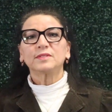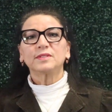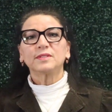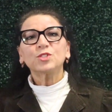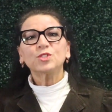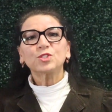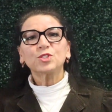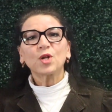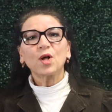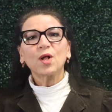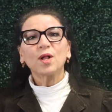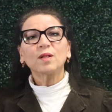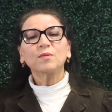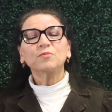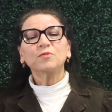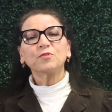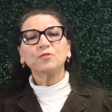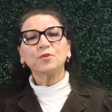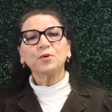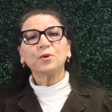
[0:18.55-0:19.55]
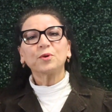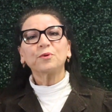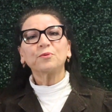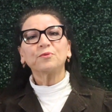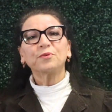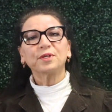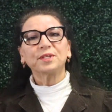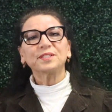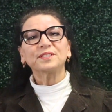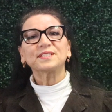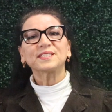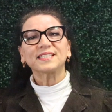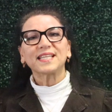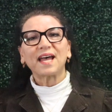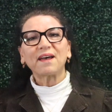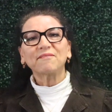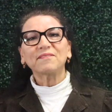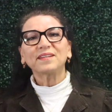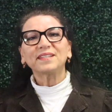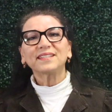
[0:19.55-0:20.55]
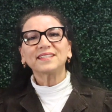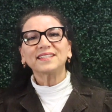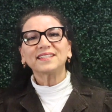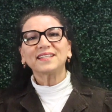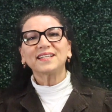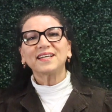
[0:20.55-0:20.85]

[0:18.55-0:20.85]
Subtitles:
Psalm 4, verse 7.